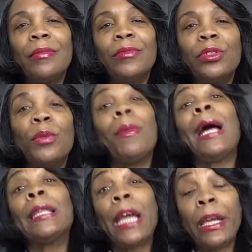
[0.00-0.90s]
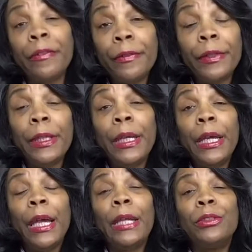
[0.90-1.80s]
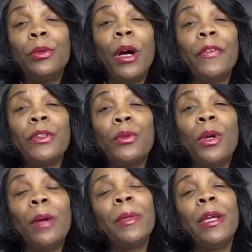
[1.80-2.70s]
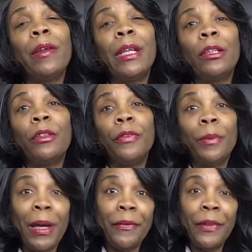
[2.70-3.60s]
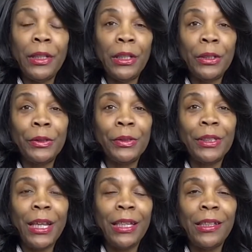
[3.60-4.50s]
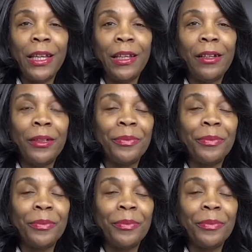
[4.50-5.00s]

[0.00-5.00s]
to my life and to others who come here and they look for my videos and they